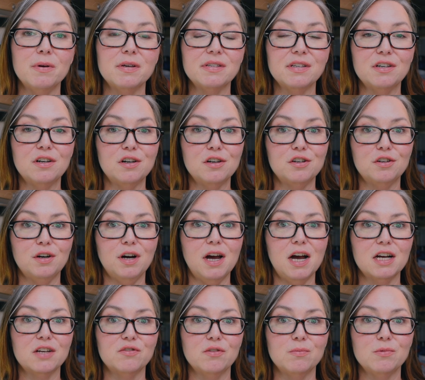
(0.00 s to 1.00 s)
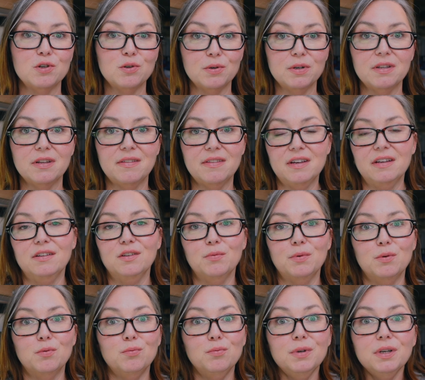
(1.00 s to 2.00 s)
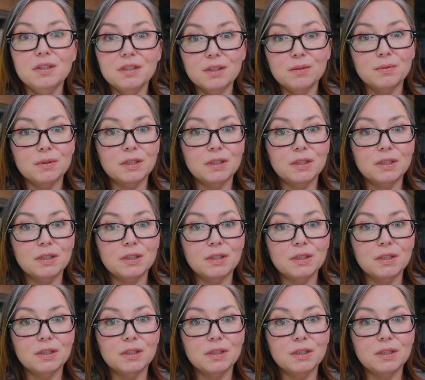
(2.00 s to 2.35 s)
us in our tracks from doing the thing that we really,